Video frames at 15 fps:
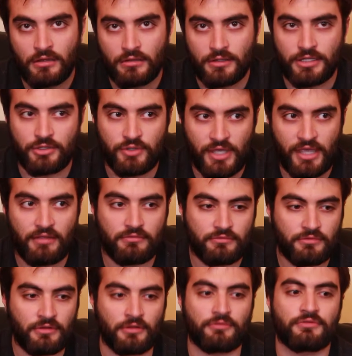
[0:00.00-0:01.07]
Like you can't,
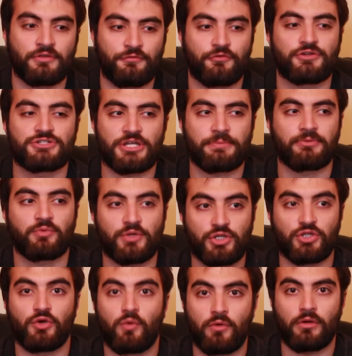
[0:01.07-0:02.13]
differentiate
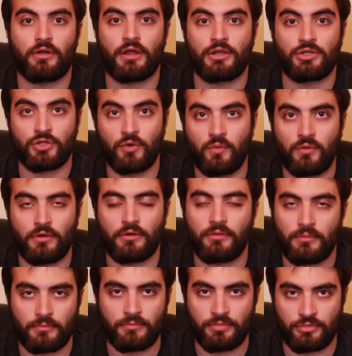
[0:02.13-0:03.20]
between your and
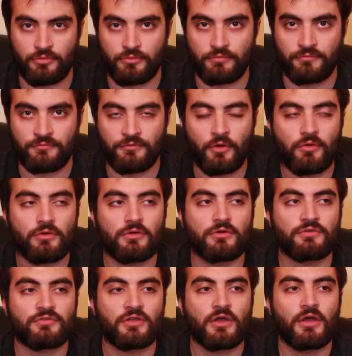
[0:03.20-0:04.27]
your through
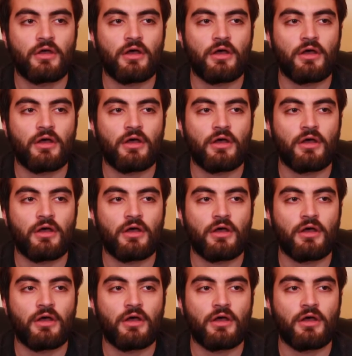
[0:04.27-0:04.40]
vocals.